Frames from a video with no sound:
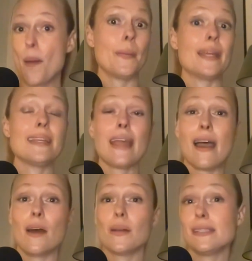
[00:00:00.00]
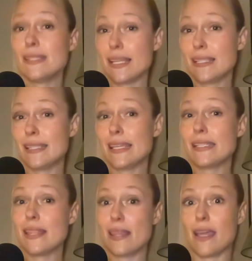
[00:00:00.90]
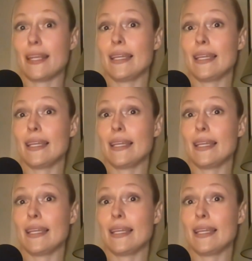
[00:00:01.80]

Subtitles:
But now, 60 to 30